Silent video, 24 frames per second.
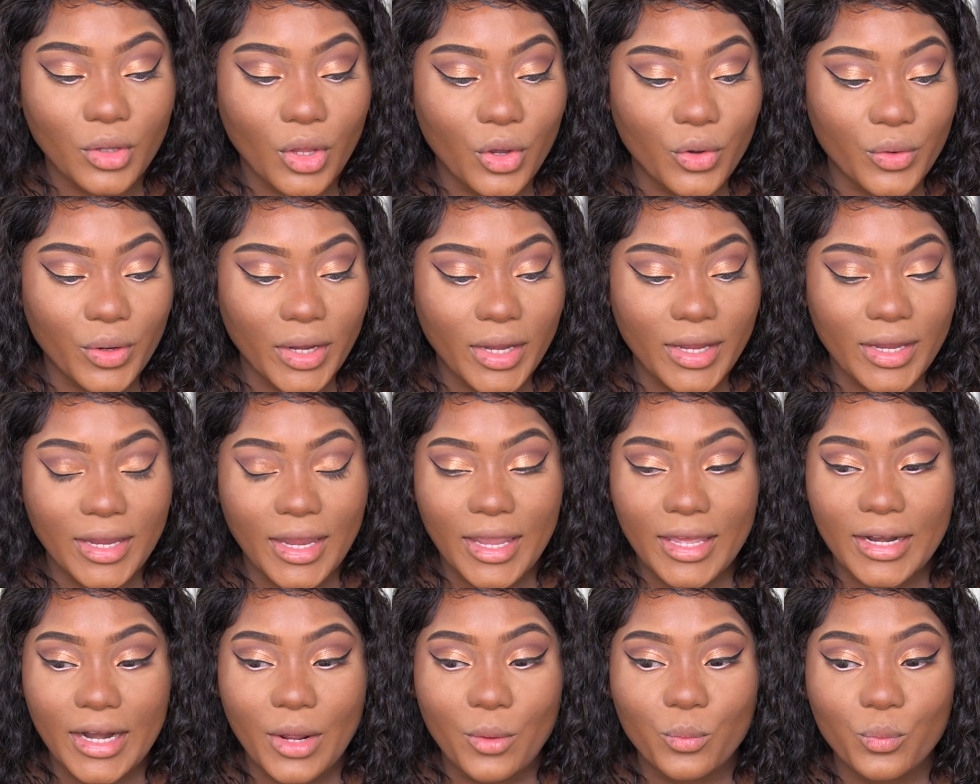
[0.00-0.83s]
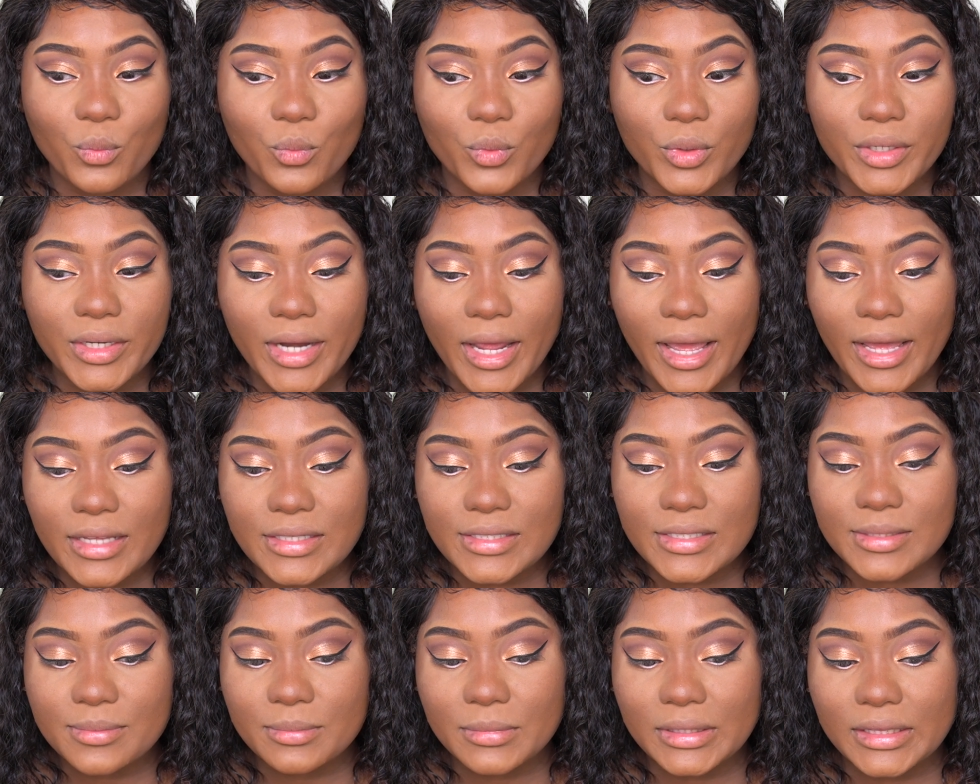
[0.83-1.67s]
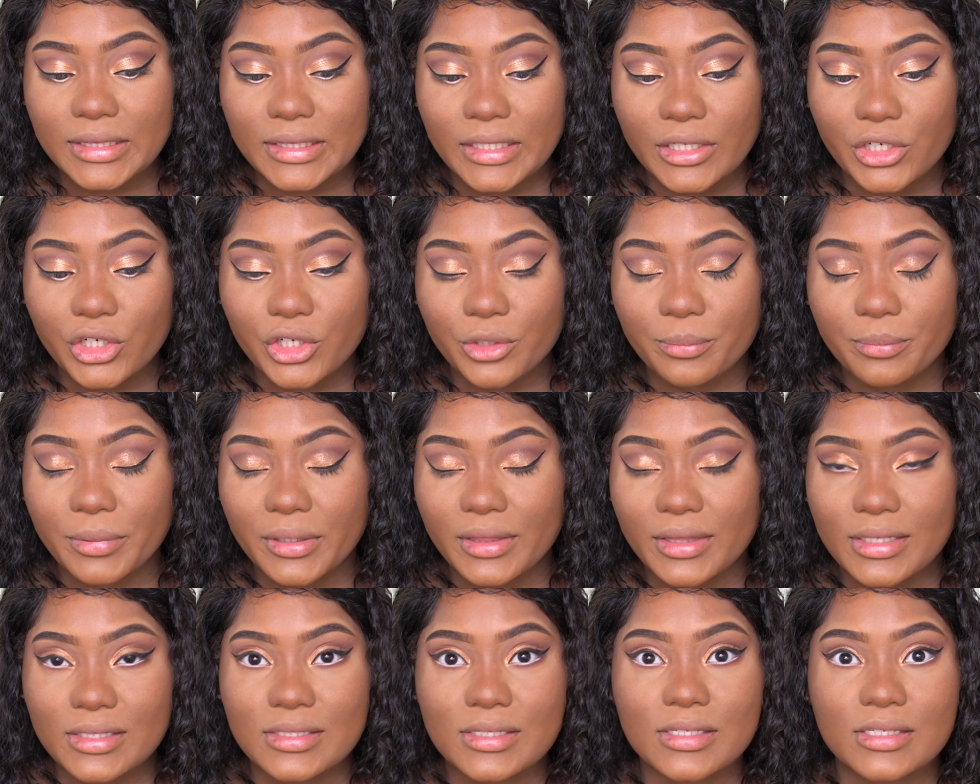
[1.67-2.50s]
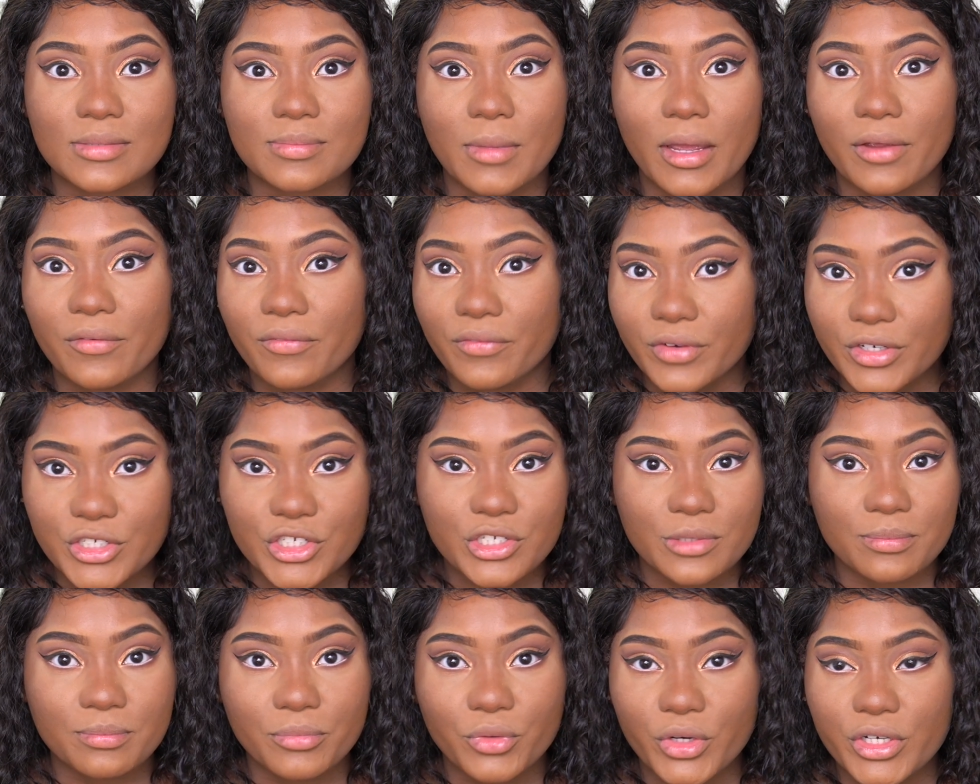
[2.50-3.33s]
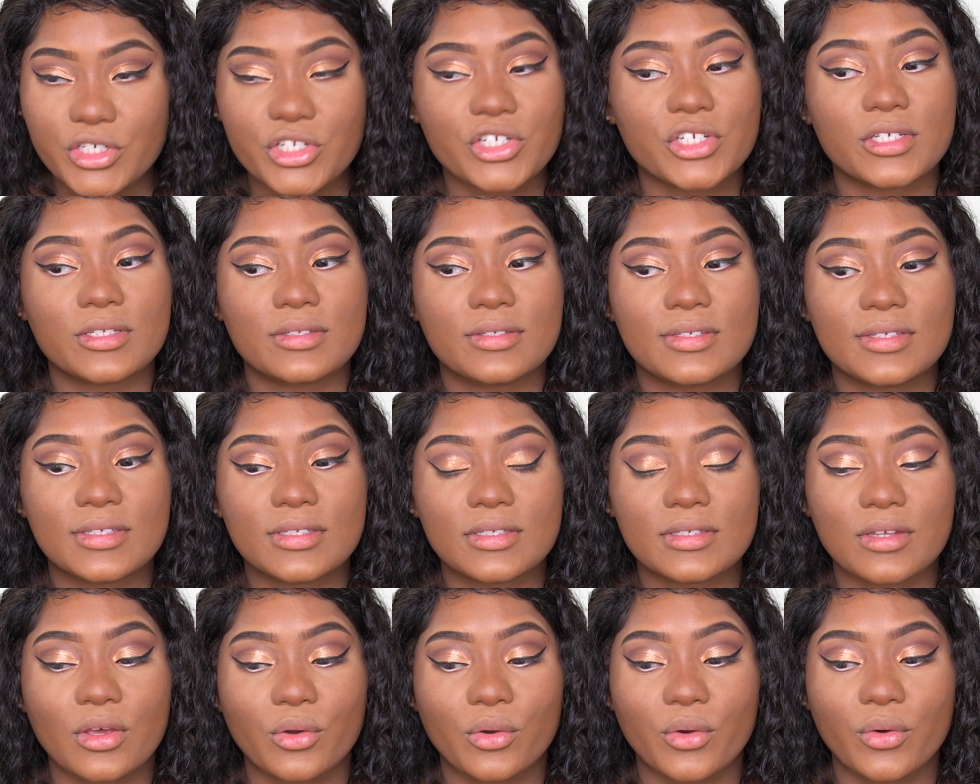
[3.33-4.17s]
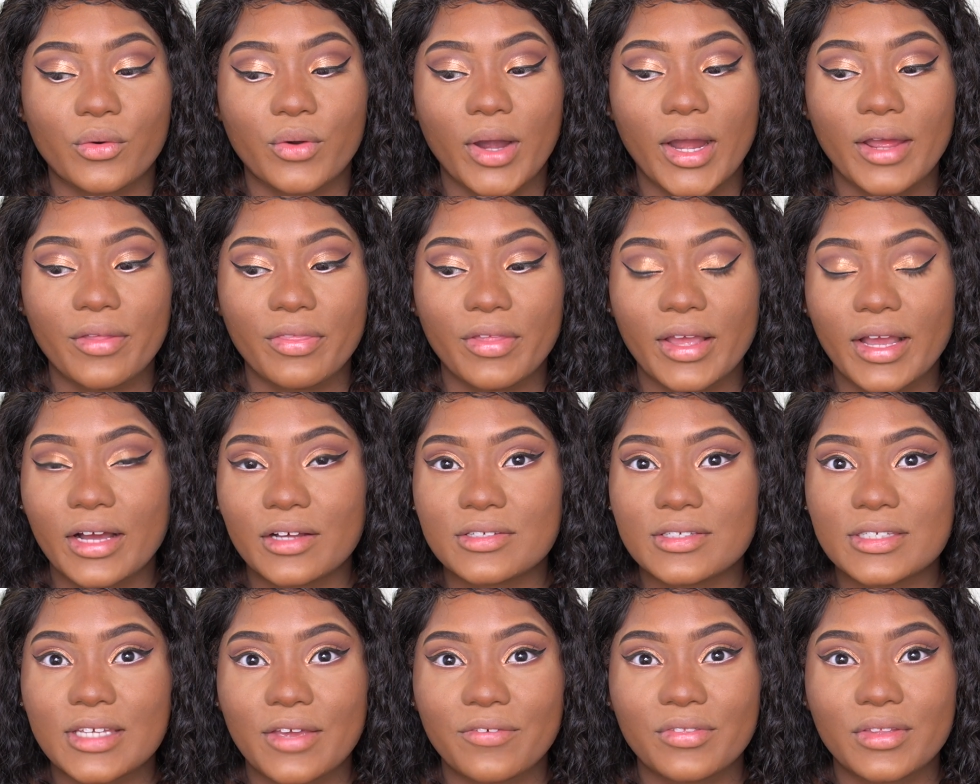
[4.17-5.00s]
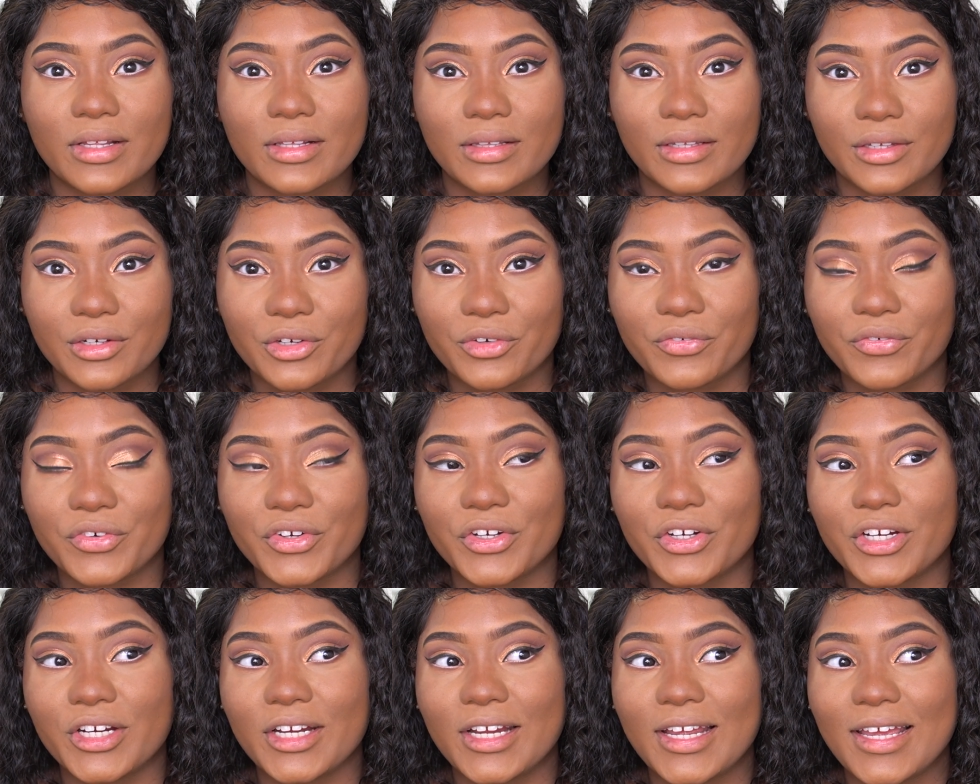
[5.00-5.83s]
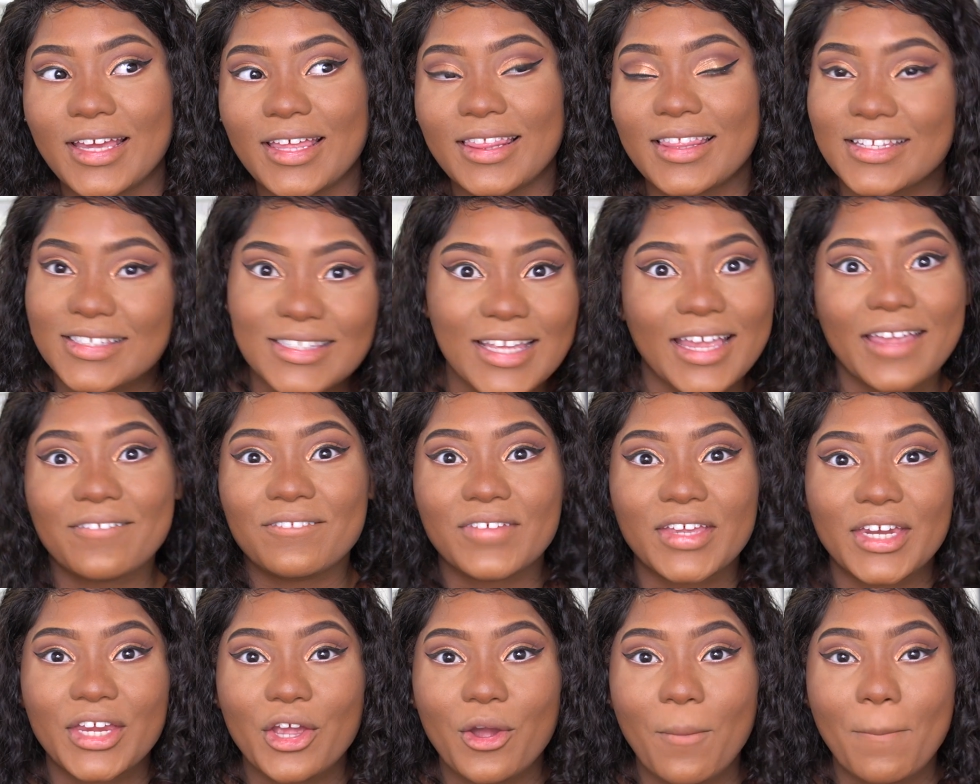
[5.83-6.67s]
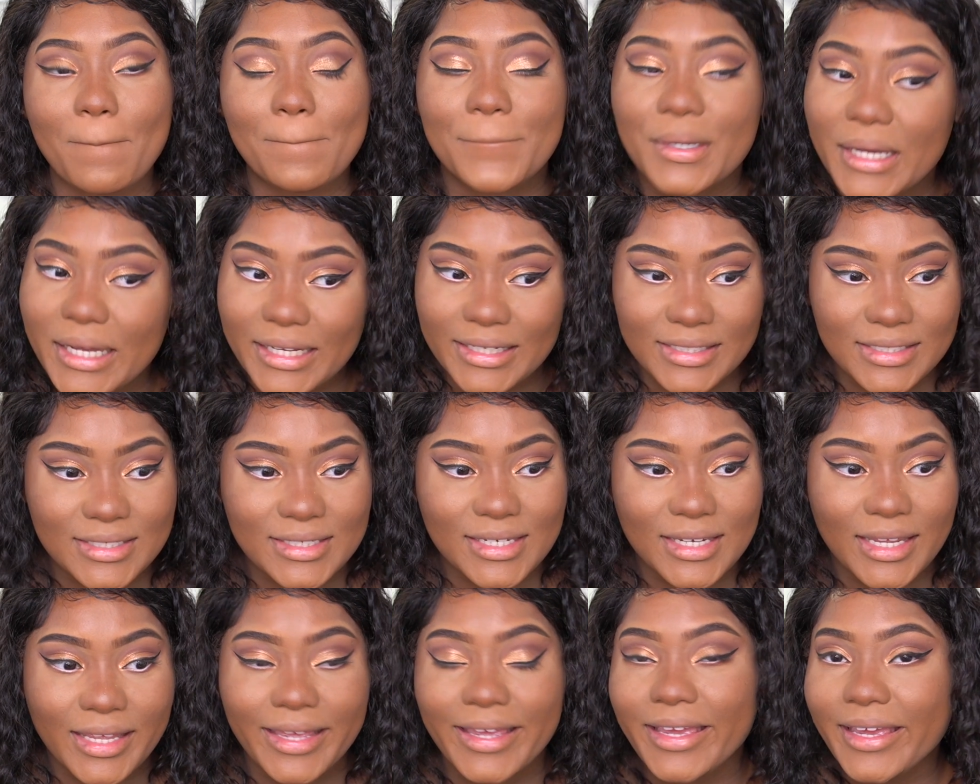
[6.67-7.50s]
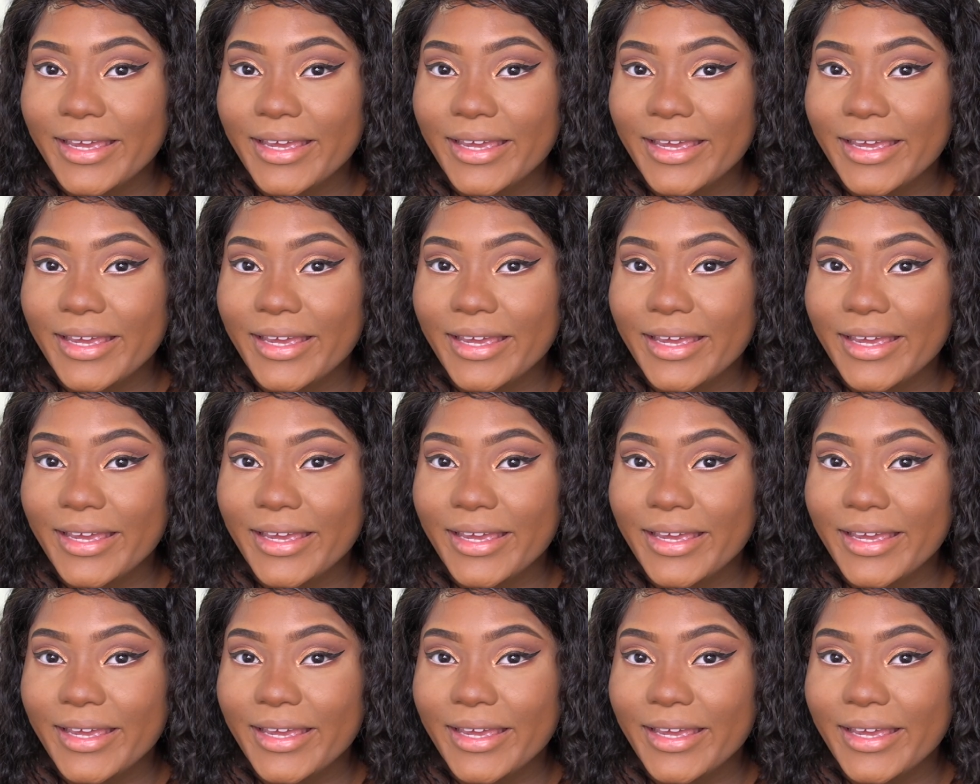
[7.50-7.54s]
Okay, and I would add some glitter, but this is my first impression, so I think I'll save the glitter for the second video, but